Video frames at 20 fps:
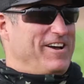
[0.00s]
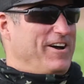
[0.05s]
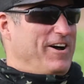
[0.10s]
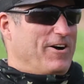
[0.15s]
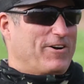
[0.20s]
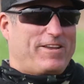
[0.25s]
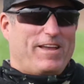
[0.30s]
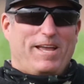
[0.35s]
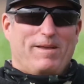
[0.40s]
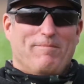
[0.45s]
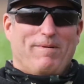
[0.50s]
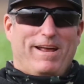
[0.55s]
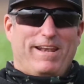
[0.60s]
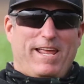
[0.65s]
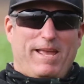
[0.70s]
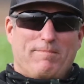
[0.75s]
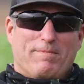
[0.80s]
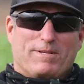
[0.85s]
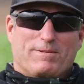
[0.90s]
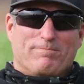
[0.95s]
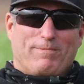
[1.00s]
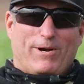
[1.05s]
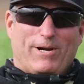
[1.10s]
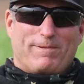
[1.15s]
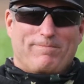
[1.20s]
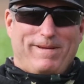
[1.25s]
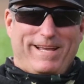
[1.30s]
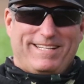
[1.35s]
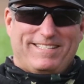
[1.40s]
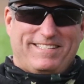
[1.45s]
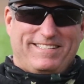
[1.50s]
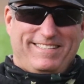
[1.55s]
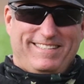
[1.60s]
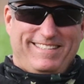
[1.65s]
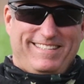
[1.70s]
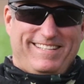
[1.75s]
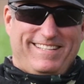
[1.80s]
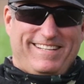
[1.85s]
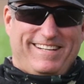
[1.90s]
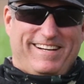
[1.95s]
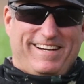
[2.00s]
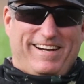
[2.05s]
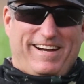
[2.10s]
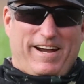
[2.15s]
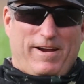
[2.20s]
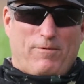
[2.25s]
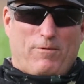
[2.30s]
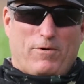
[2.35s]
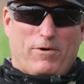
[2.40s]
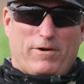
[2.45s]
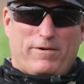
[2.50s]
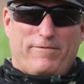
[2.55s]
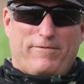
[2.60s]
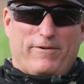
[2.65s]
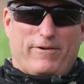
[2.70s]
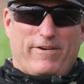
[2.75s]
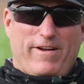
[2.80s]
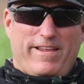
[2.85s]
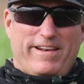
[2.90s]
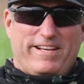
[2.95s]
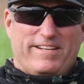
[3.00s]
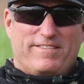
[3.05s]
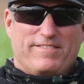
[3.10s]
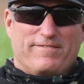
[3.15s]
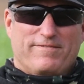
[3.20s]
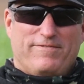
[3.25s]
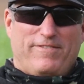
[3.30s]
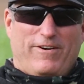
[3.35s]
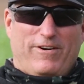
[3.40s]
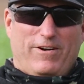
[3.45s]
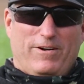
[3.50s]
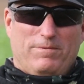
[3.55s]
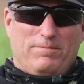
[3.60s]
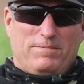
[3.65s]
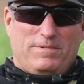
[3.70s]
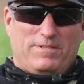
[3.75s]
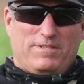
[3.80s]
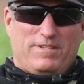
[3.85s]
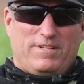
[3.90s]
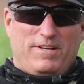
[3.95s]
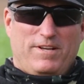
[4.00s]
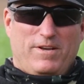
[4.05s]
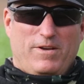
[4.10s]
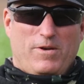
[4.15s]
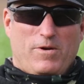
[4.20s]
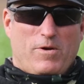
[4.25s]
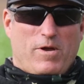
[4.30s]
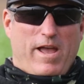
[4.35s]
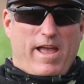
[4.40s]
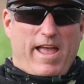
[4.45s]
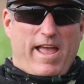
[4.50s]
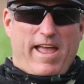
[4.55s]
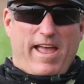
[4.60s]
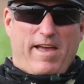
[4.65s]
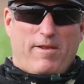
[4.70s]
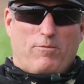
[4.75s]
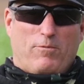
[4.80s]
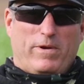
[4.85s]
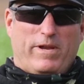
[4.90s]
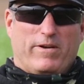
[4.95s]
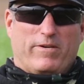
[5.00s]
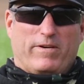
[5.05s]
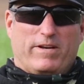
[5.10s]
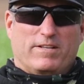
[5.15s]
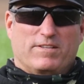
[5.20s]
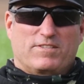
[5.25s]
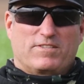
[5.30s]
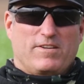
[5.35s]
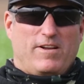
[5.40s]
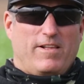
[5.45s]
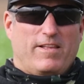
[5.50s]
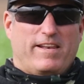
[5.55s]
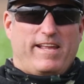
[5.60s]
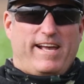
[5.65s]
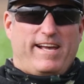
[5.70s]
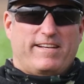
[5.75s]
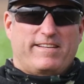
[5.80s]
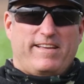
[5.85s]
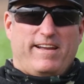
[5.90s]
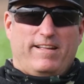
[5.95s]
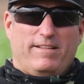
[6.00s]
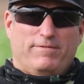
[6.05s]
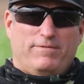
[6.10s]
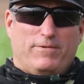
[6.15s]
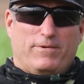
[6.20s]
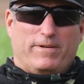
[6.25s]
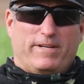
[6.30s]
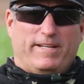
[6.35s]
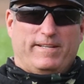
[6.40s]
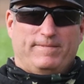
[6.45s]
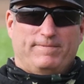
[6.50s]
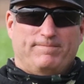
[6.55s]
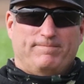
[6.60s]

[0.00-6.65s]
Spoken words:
Okay, my name is Mark Mason. I work for Huntington Farms, and we are in Soledad, California.